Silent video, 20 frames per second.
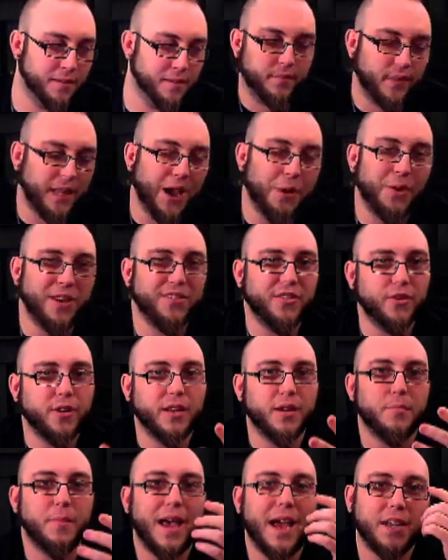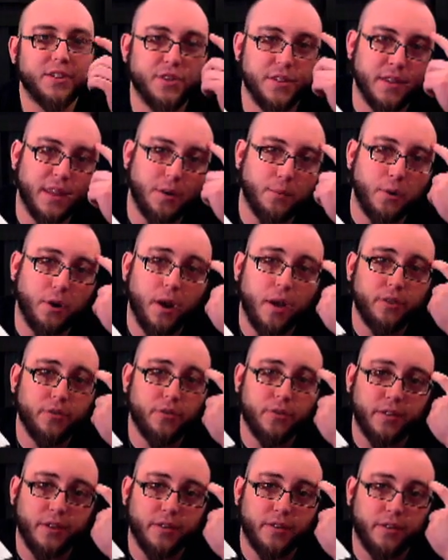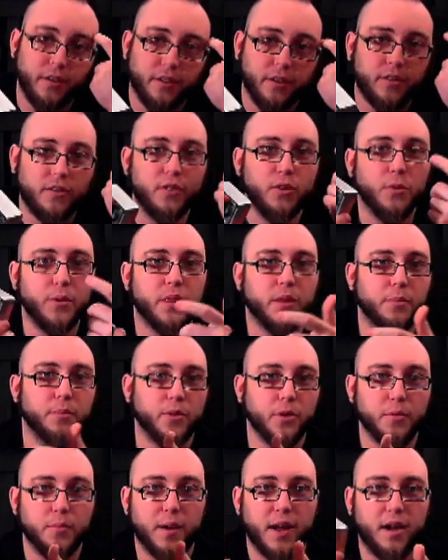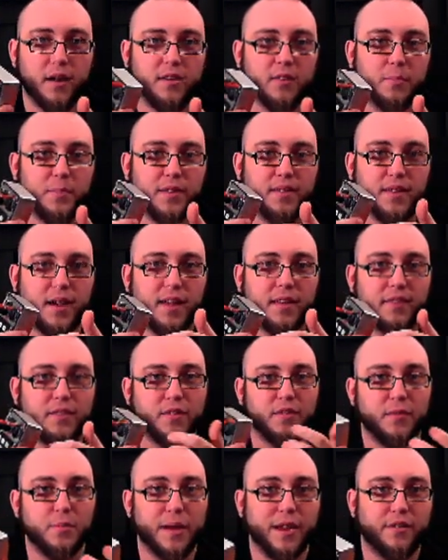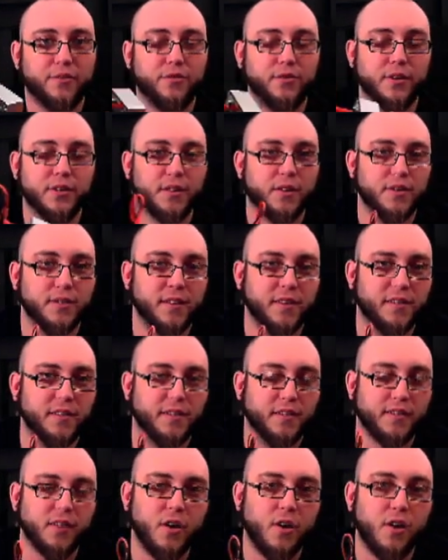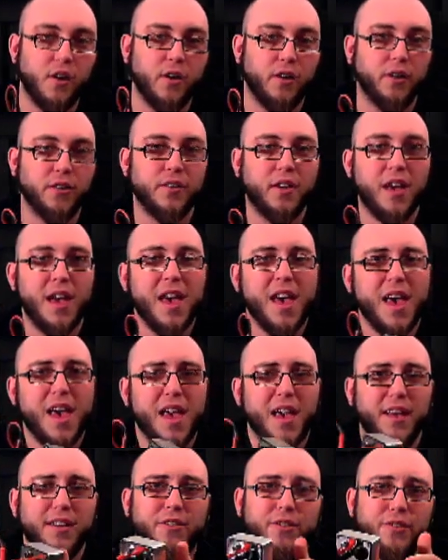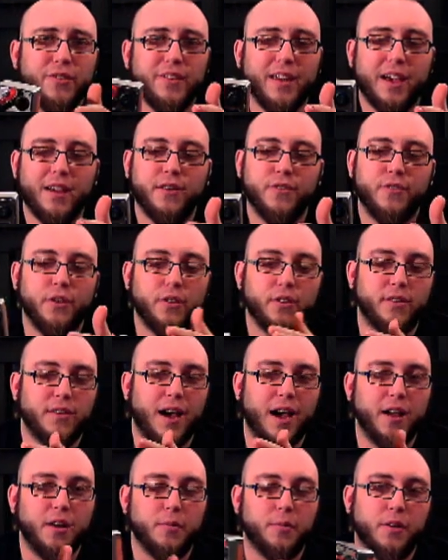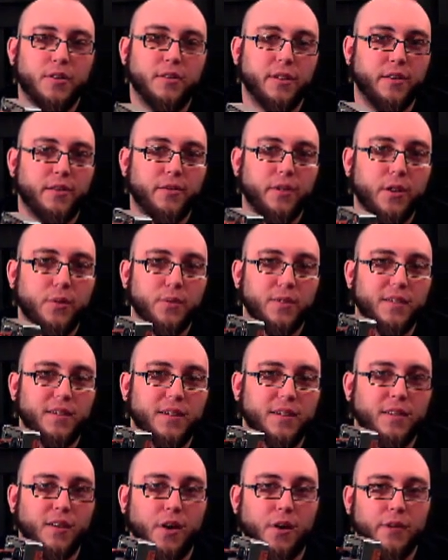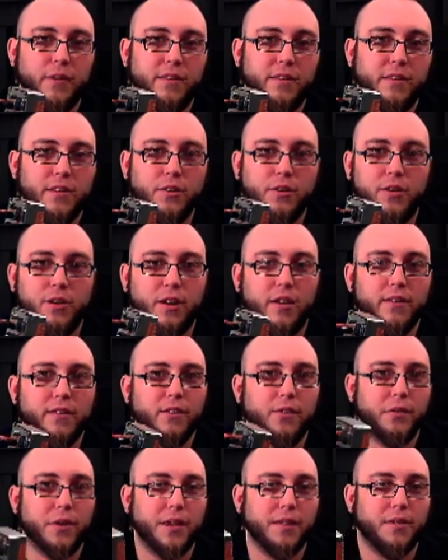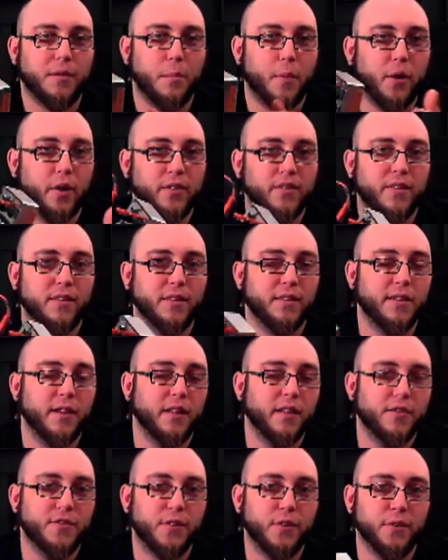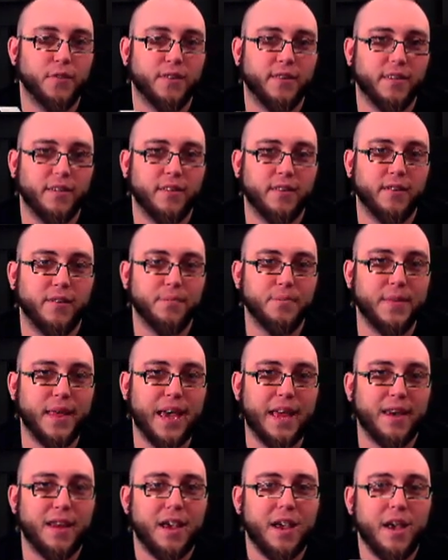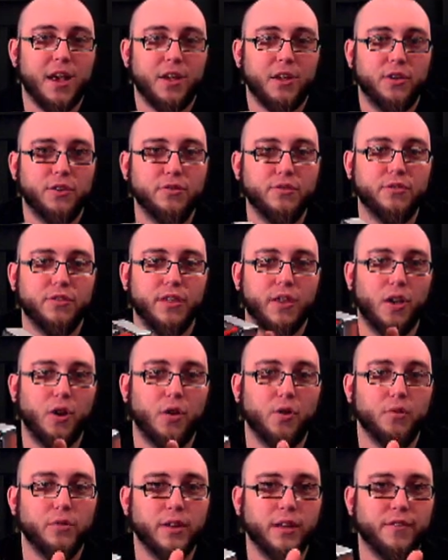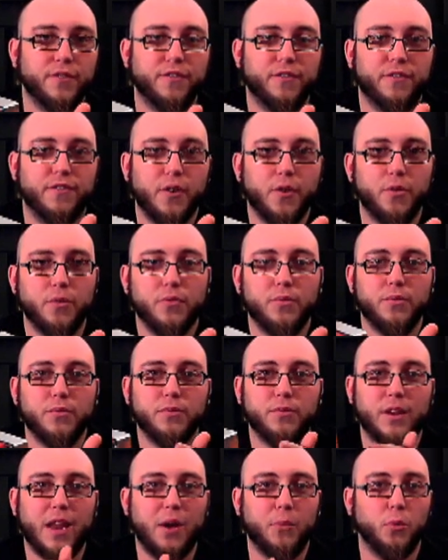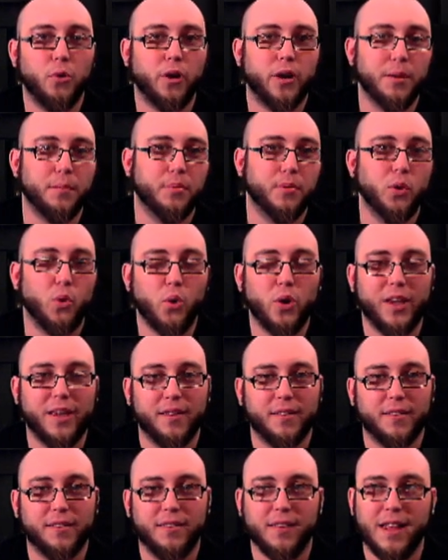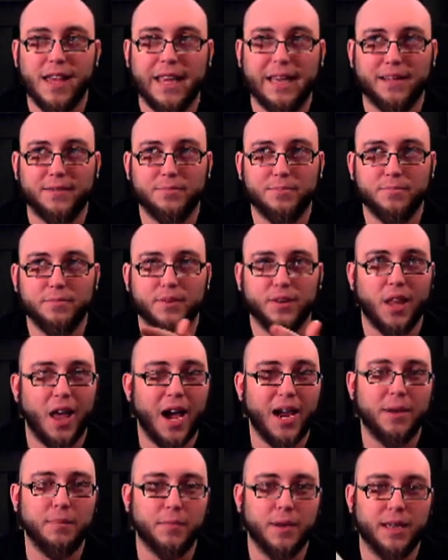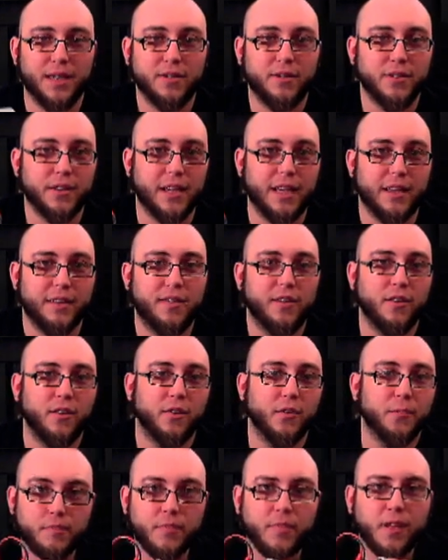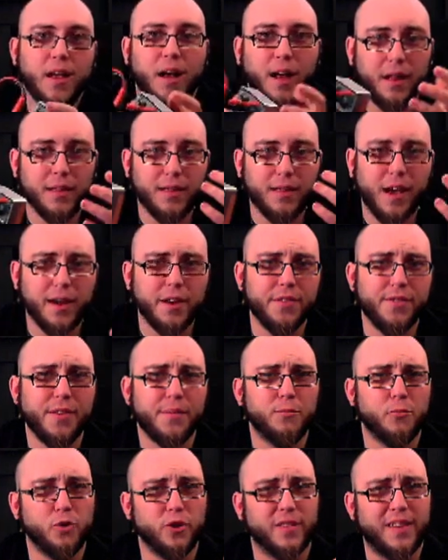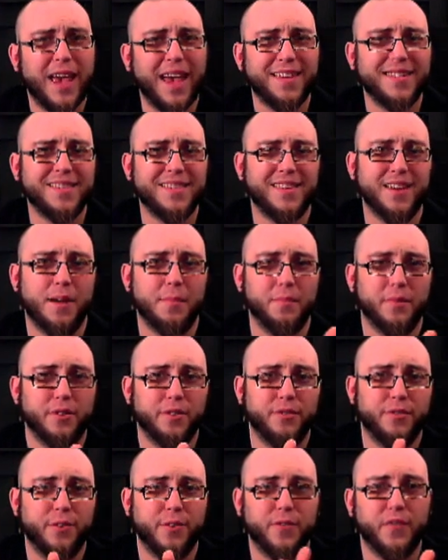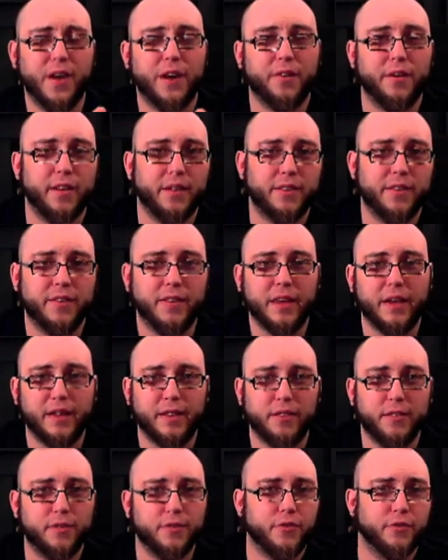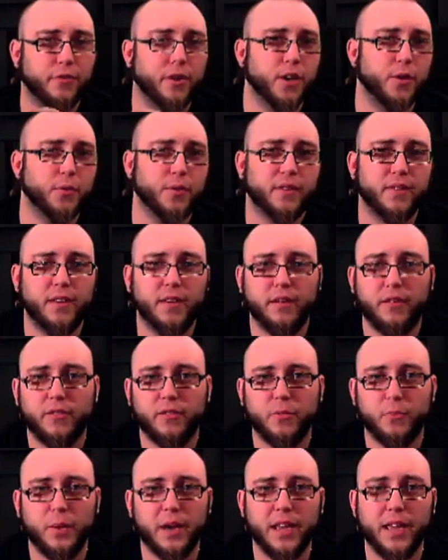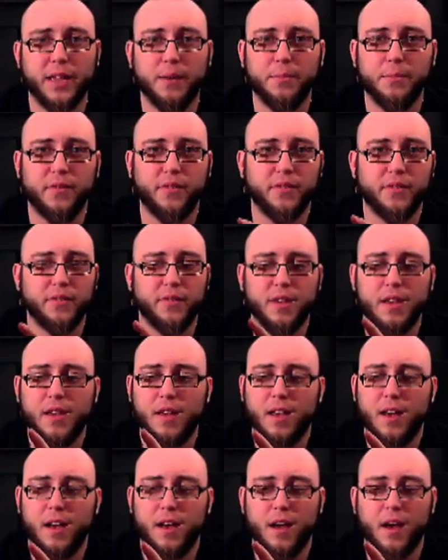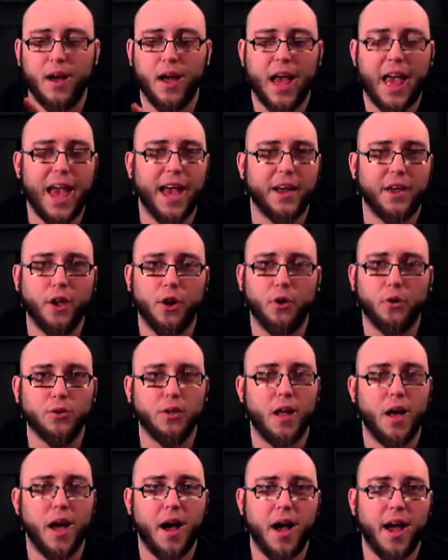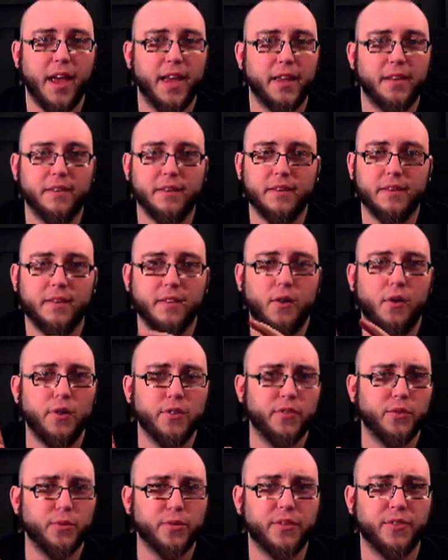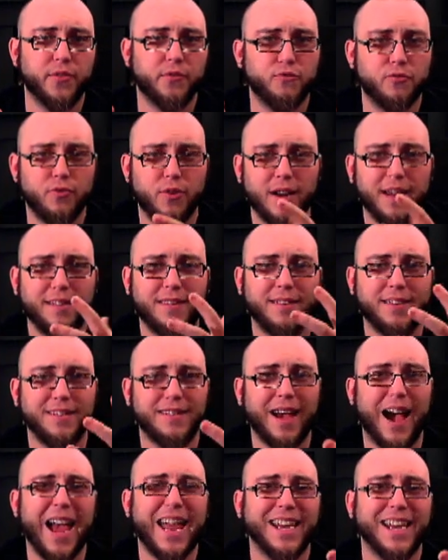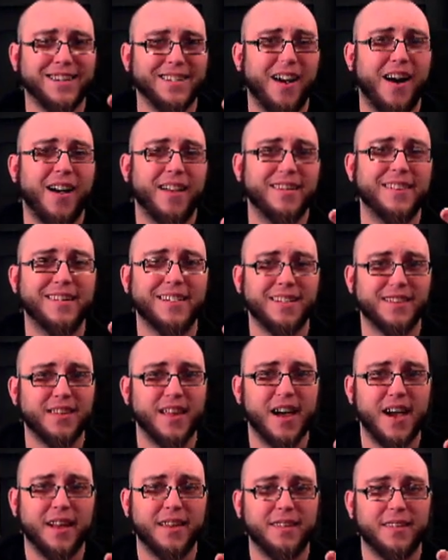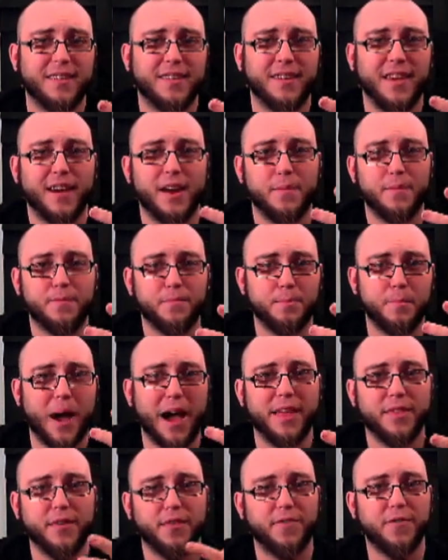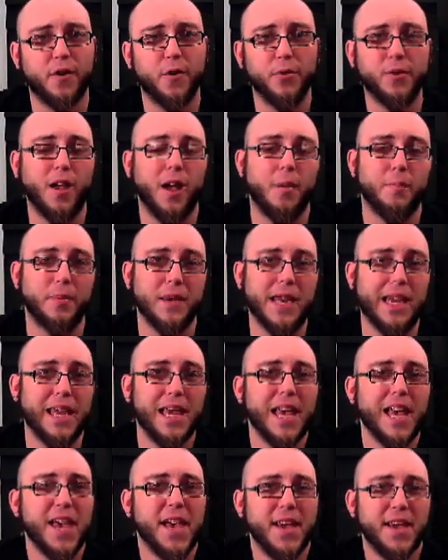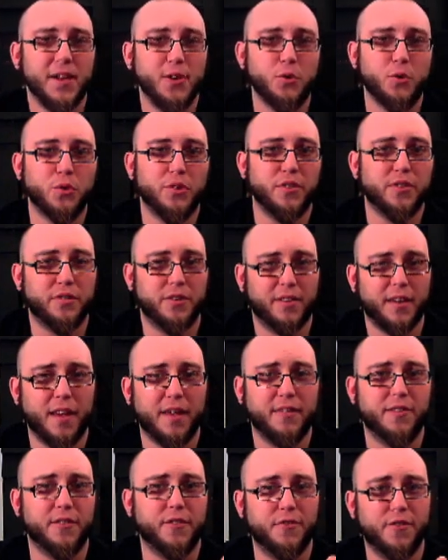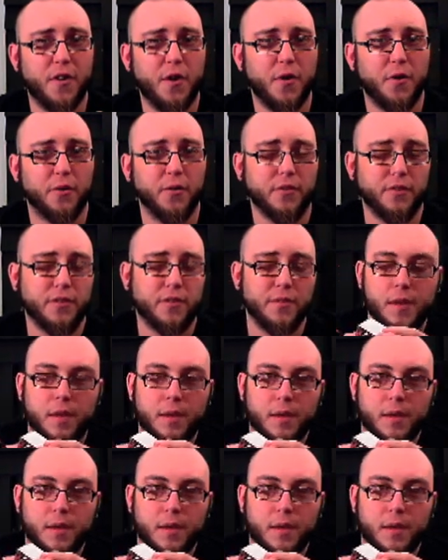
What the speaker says: Now, as you can imagine, there were other things you could do with a BlueBox besides just make free long-distance calls. It turns out if you could dial multi-frequency tones, then you could also get to parts of the telephone system that usually only phone network employees like linemen could get to. A lot of them were test numbers for various things, frequency sweeps, echo lines, all sorts of crazy diagnostic lines set up by the phone company in order to test phones.